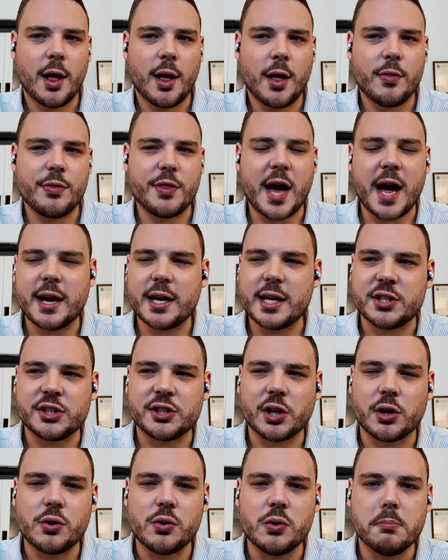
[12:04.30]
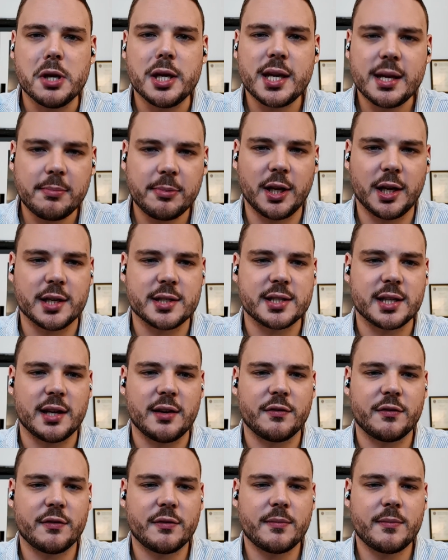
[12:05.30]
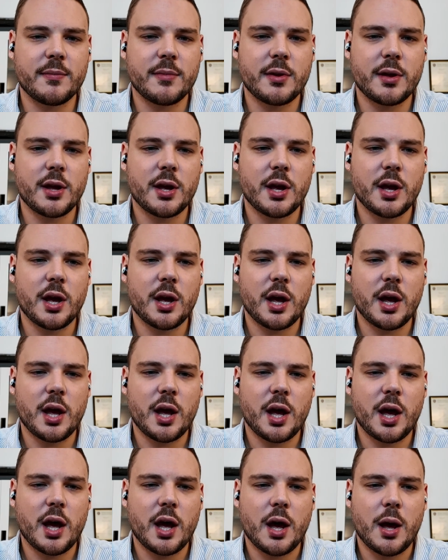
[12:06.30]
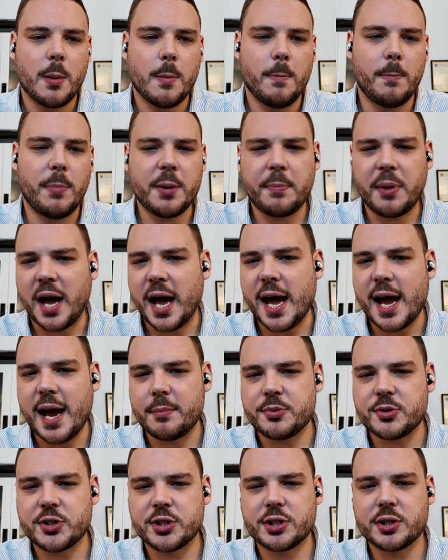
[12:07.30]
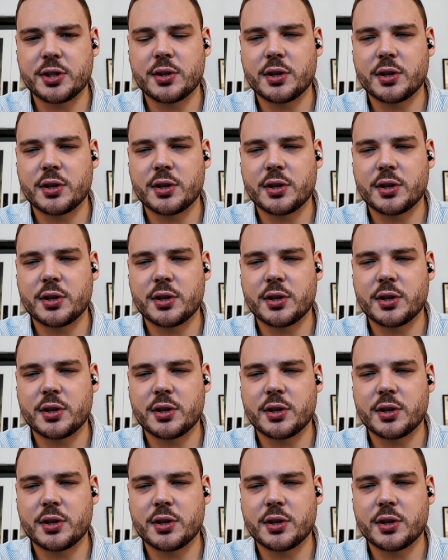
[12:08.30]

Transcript: That is so manipulative. But perhaps